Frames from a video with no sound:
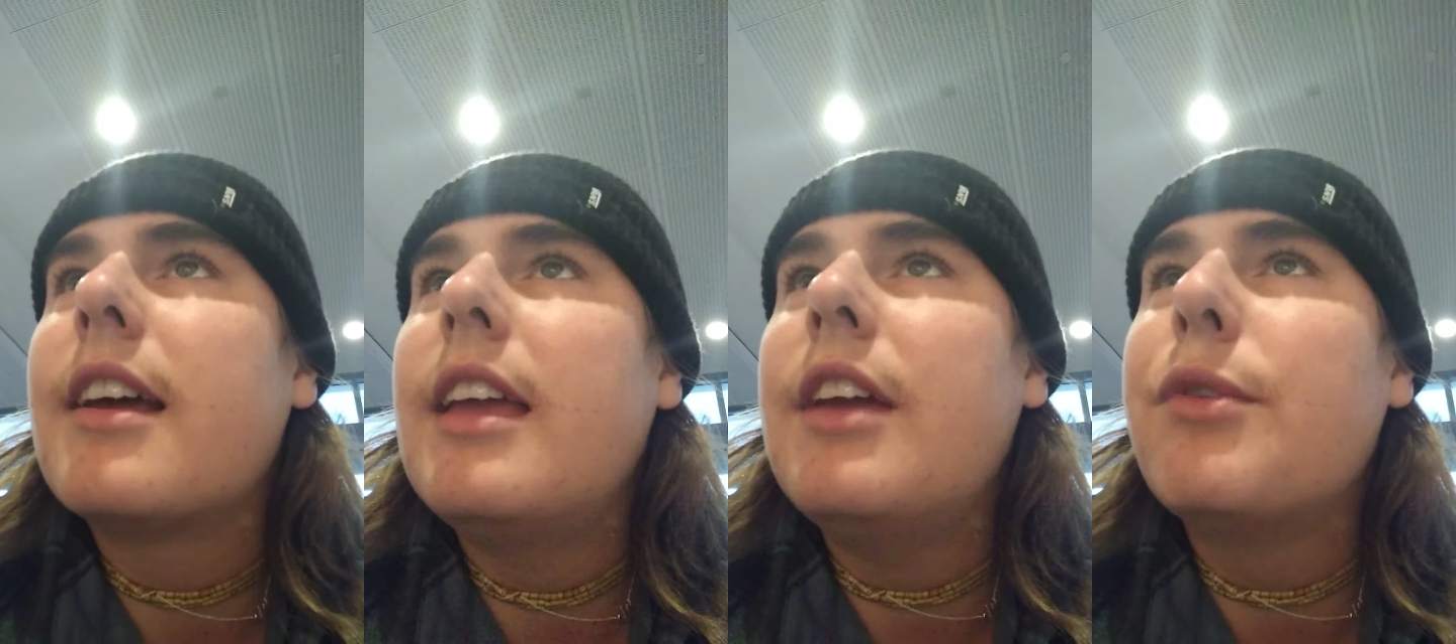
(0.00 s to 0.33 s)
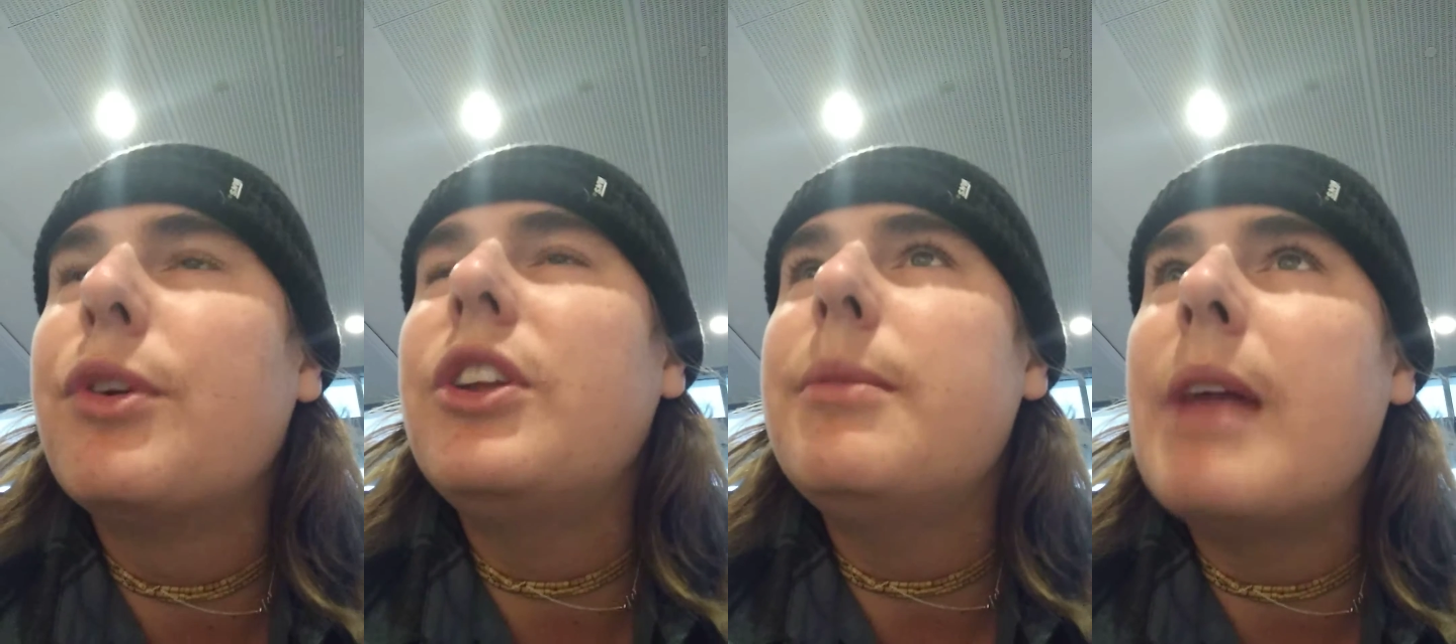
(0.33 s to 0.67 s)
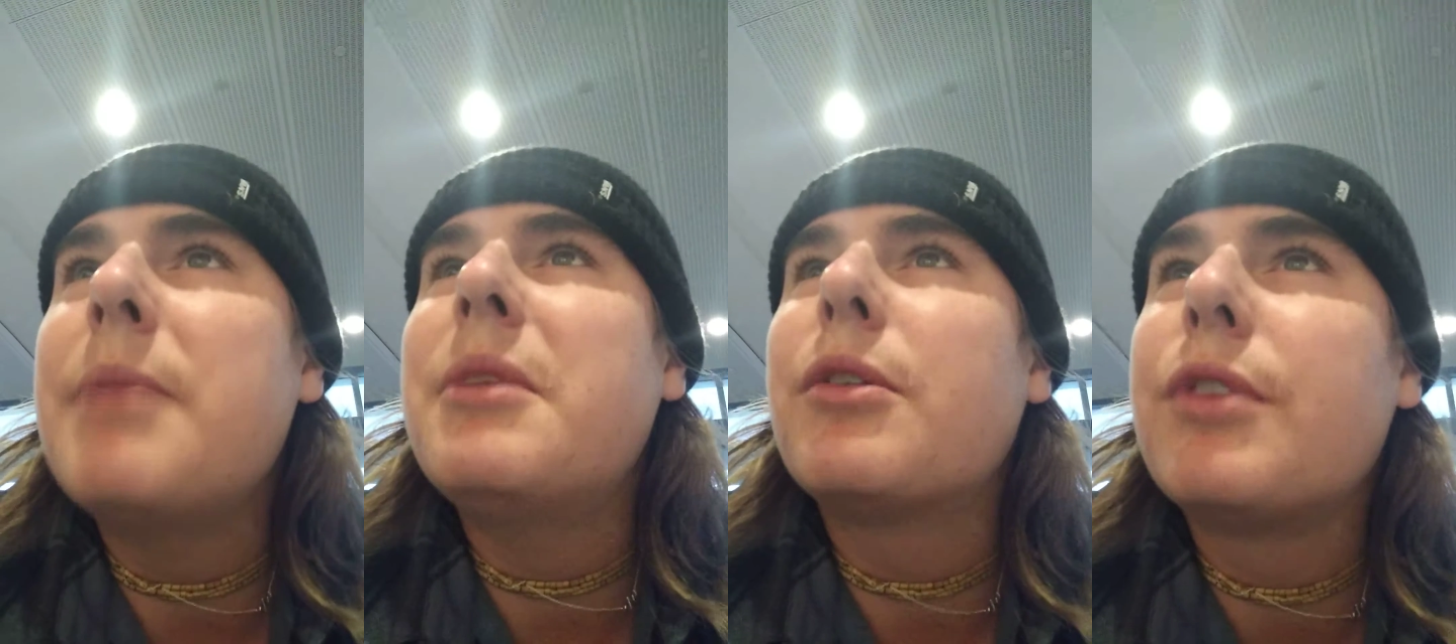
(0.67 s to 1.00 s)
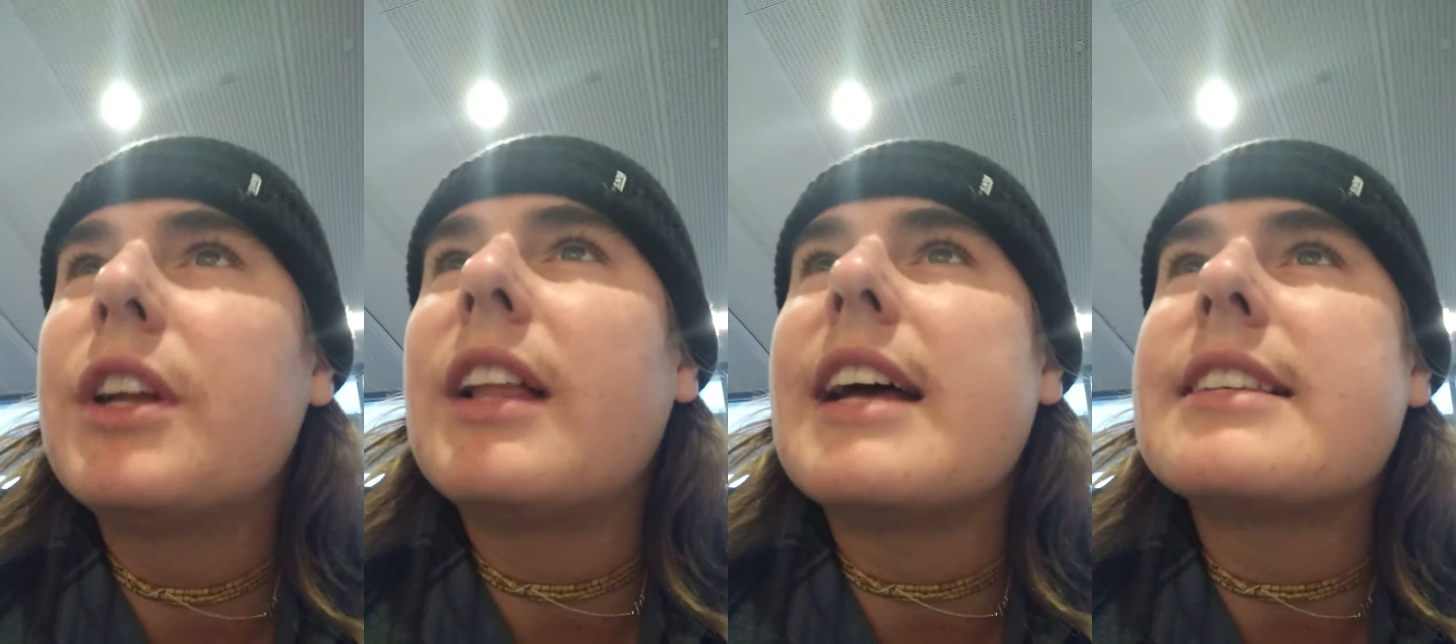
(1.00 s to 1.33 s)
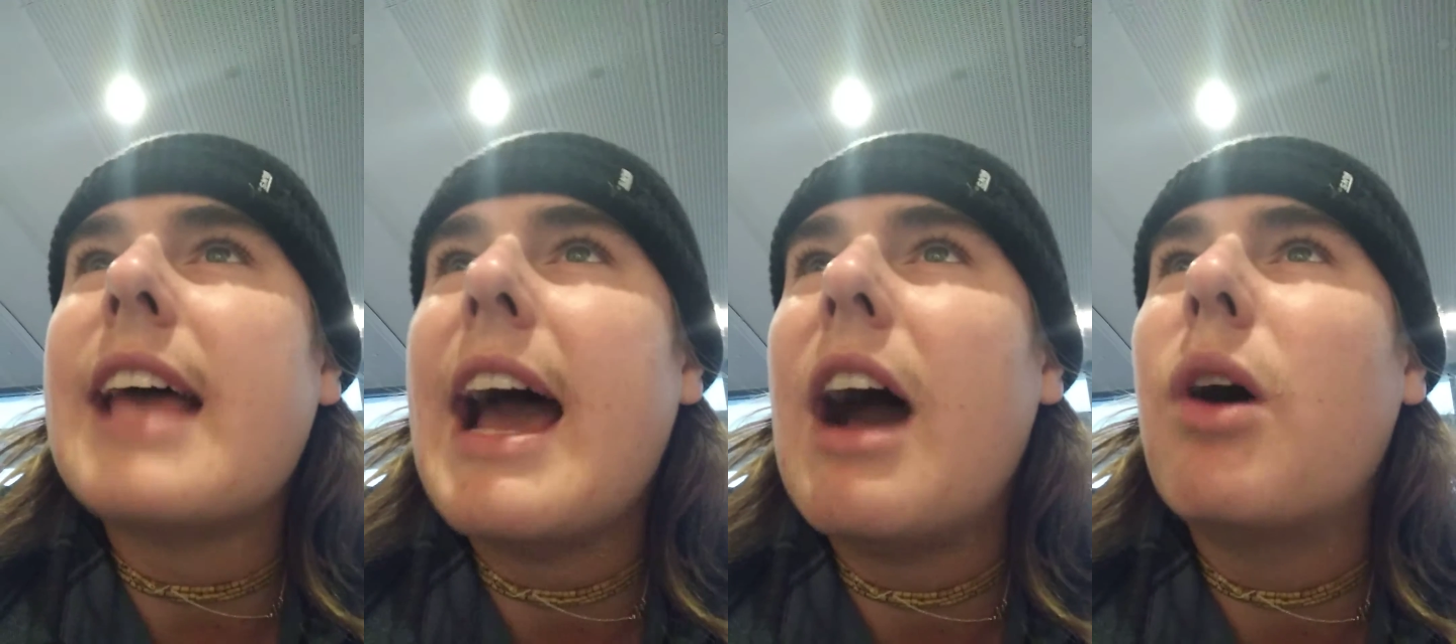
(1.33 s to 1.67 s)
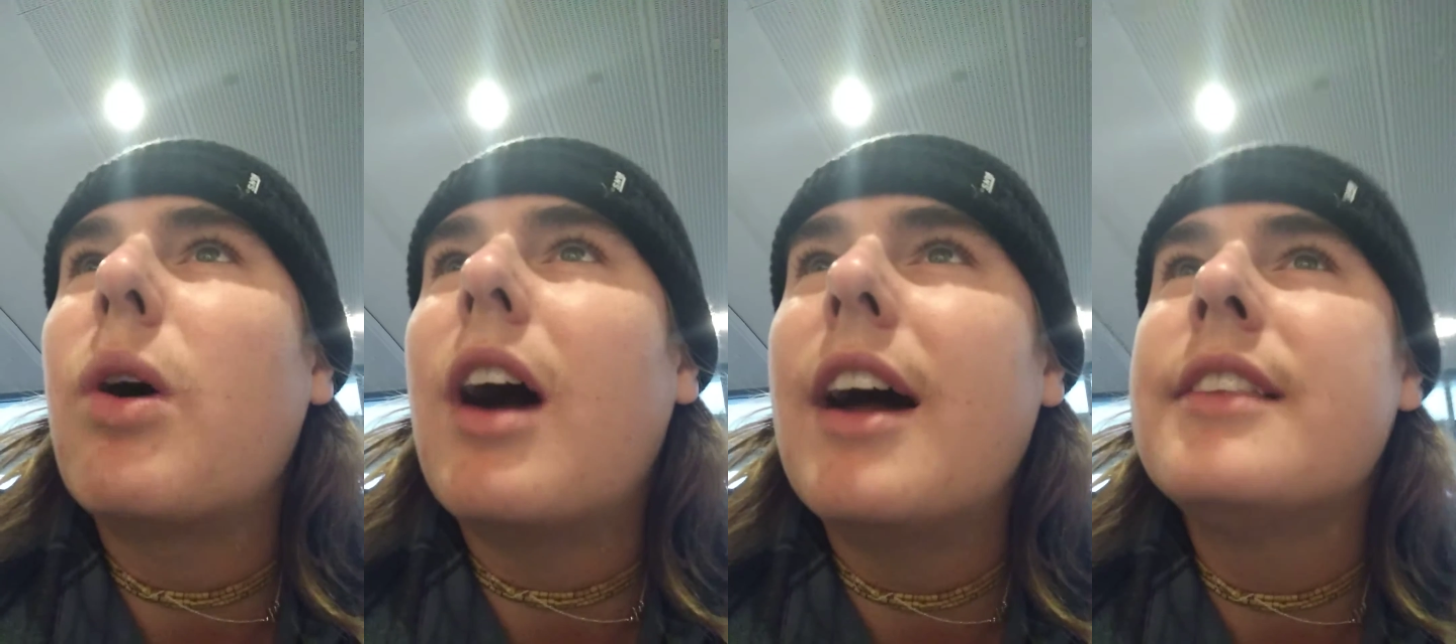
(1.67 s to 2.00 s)
it really made me realize
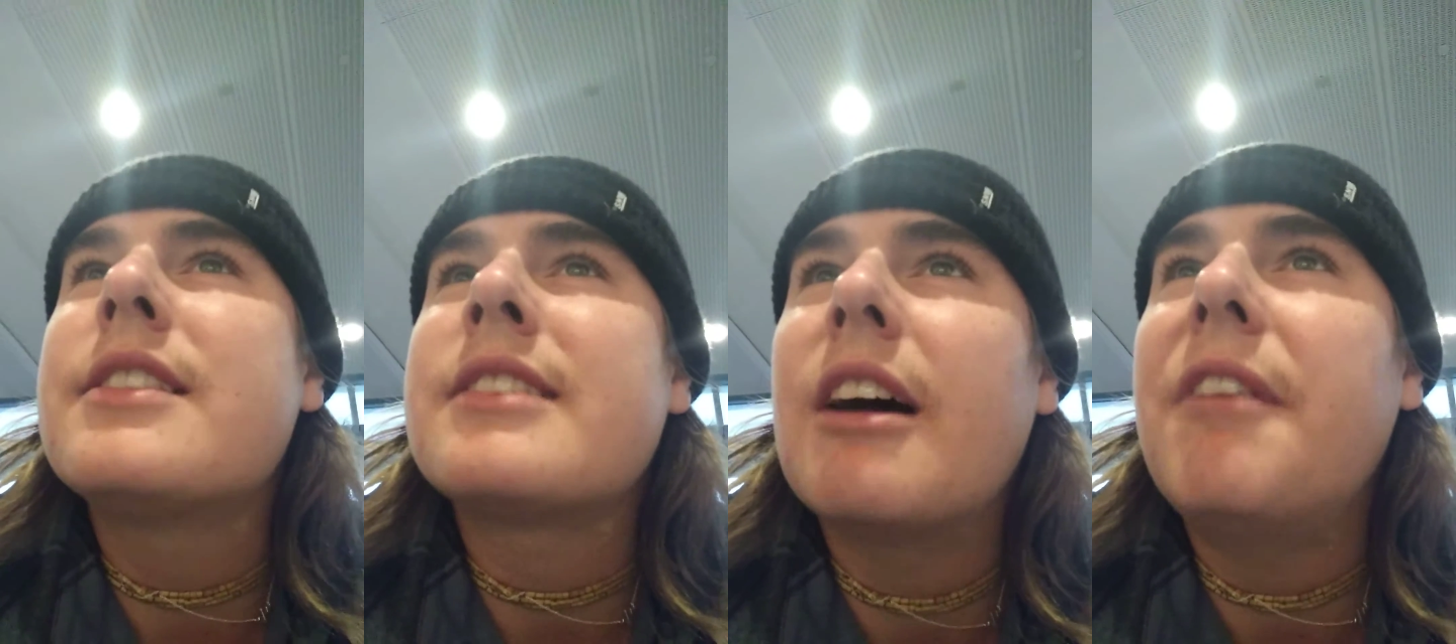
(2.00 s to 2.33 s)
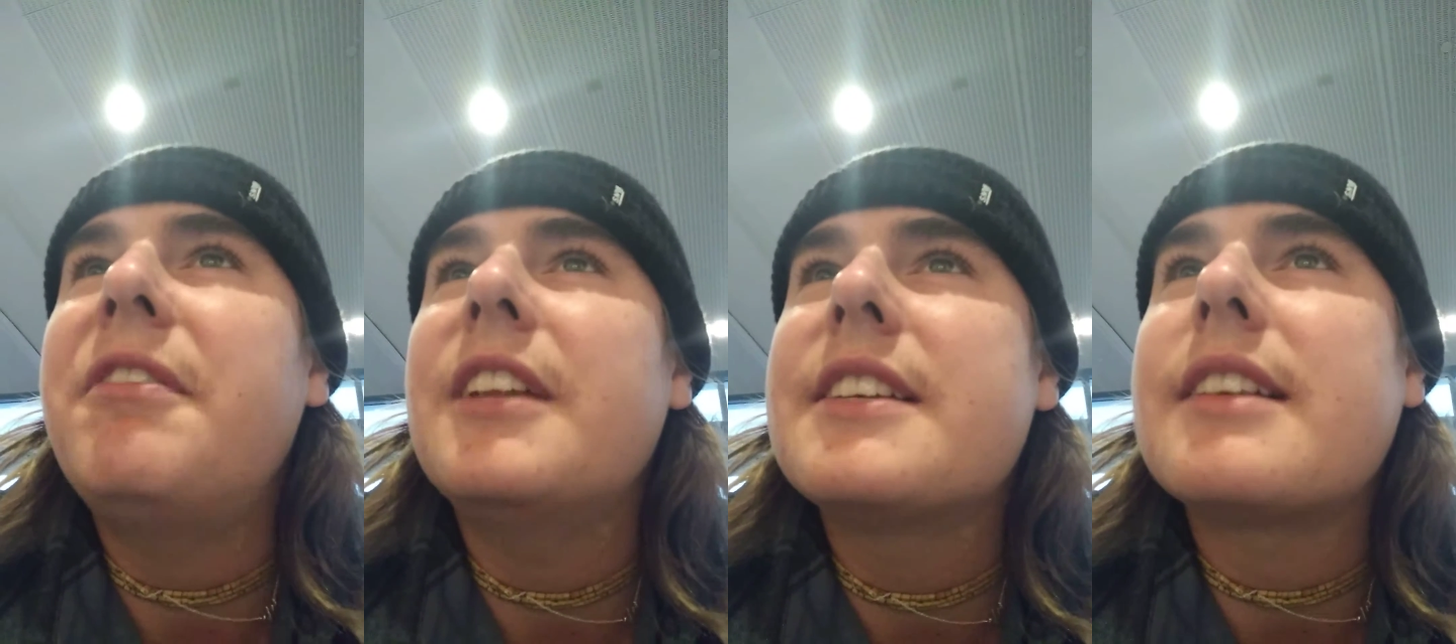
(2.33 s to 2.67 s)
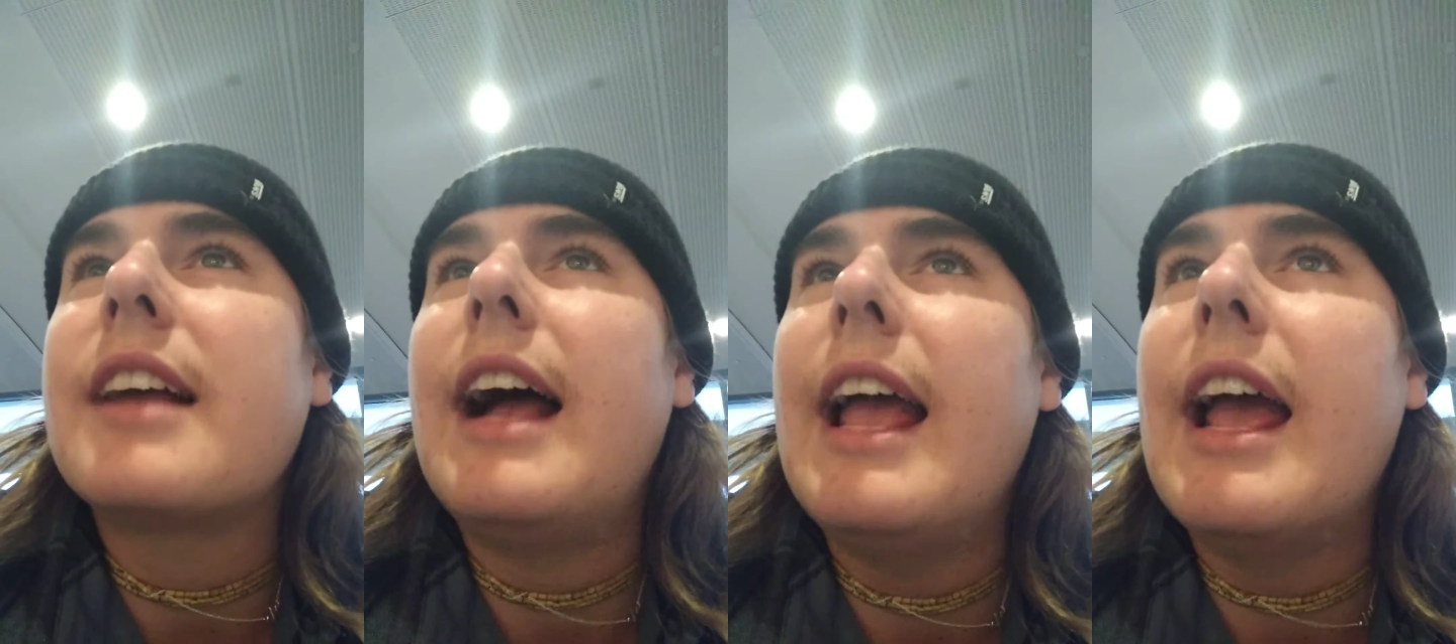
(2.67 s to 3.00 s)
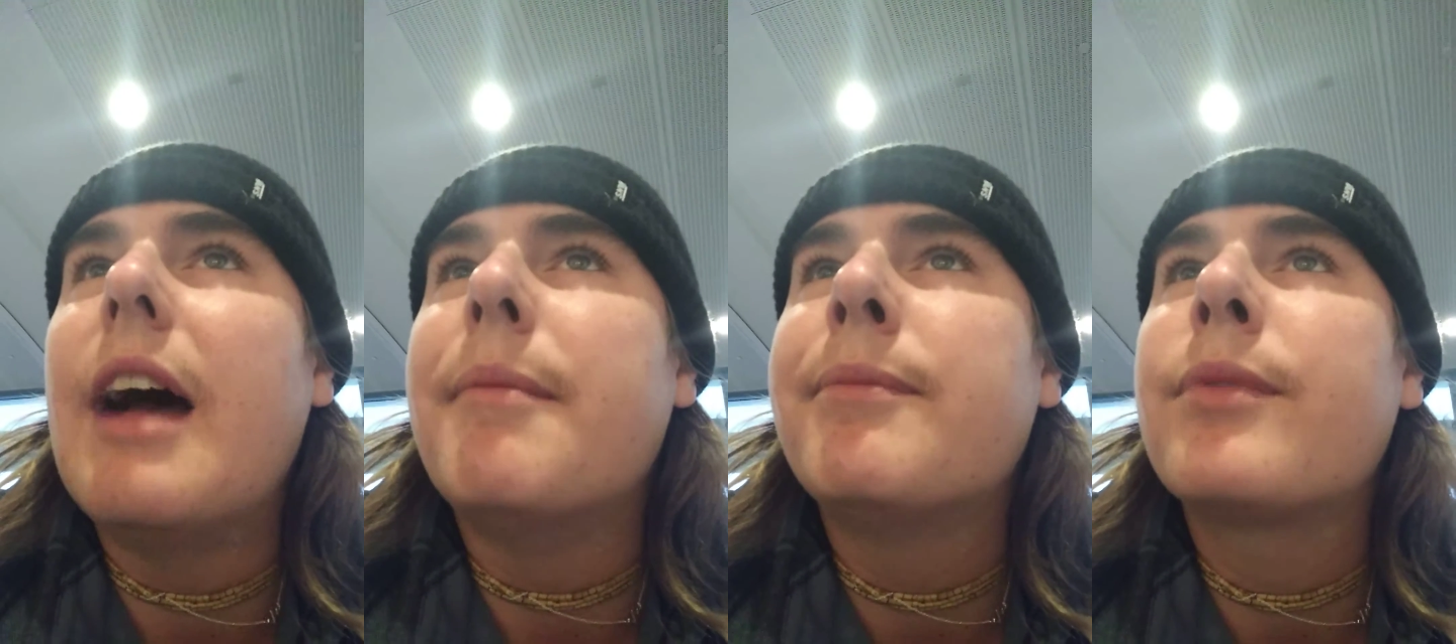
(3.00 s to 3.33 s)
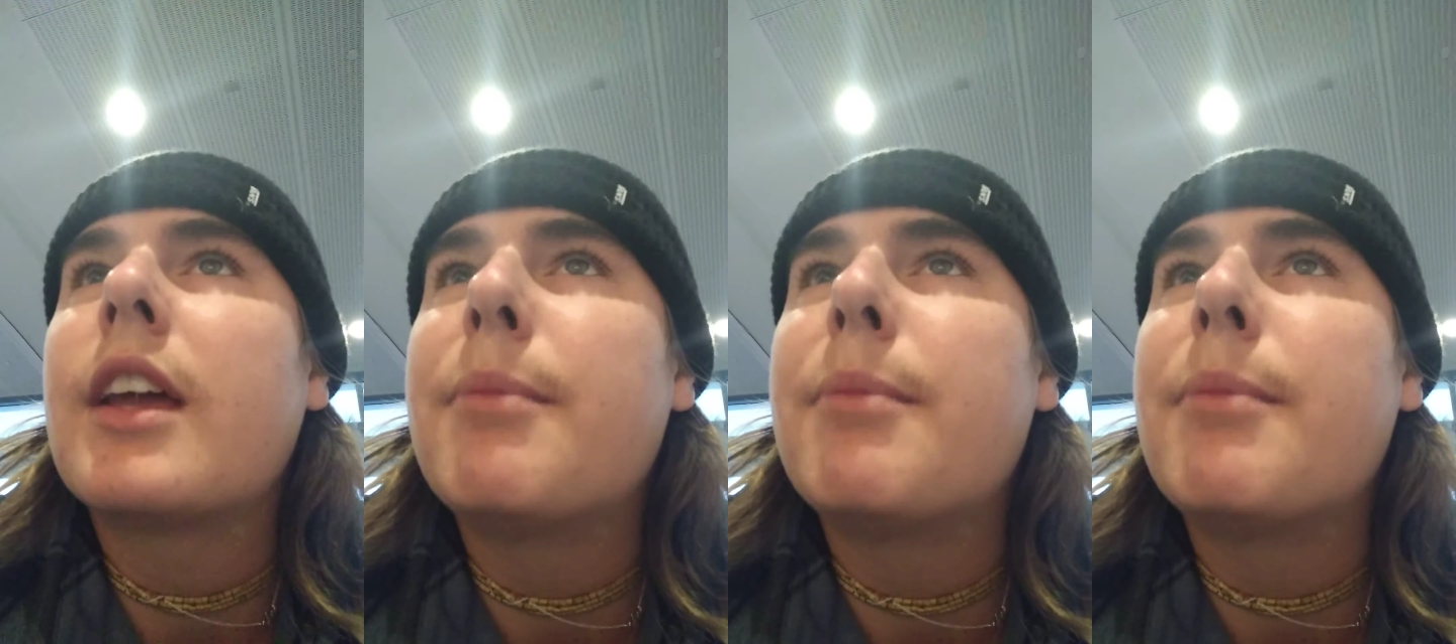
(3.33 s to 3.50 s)
how unselfless I am